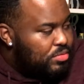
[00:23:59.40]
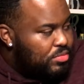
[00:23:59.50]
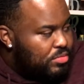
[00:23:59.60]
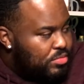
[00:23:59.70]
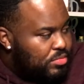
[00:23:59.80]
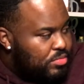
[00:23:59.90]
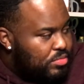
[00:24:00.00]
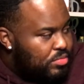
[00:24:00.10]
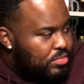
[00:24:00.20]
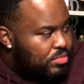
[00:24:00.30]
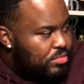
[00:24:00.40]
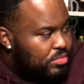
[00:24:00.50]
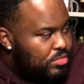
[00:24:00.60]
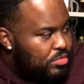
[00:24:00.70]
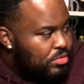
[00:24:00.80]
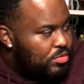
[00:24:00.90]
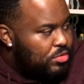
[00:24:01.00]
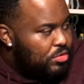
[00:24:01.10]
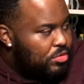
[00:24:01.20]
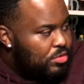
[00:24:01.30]

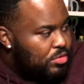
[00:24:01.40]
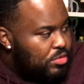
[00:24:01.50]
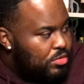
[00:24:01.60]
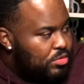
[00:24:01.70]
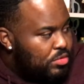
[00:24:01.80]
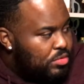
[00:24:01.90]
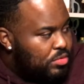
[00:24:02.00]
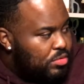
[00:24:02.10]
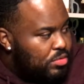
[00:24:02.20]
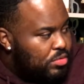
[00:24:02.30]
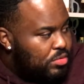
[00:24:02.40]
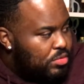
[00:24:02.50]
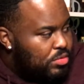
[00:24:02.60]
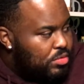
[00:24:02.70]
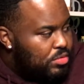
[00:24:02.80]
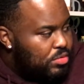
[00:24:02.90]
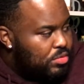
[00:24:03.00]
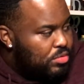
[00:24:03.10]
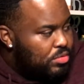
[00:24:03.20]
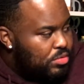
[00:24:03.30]

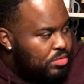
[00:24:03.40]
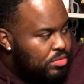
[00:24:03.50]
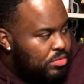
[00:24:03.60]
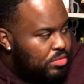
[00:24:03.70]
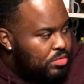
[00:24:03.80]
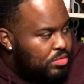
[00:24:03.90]
(silent)